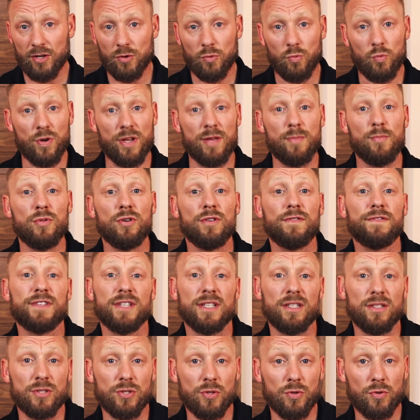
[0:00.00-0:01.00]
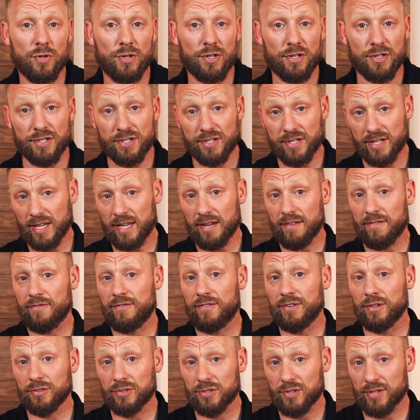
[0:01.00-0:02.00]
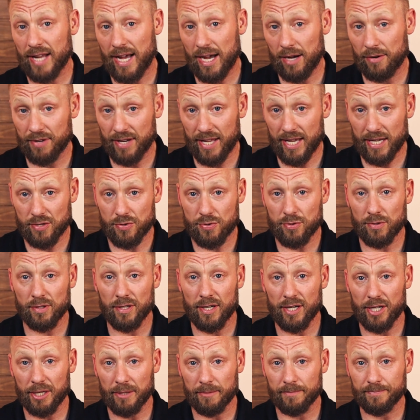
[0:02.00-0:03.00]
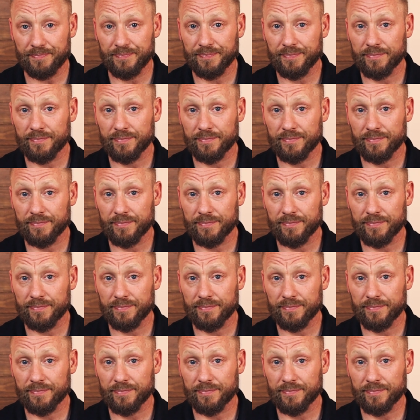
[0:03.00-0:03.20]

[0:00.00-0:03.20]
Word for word: We moved indoors and filtered out natural light,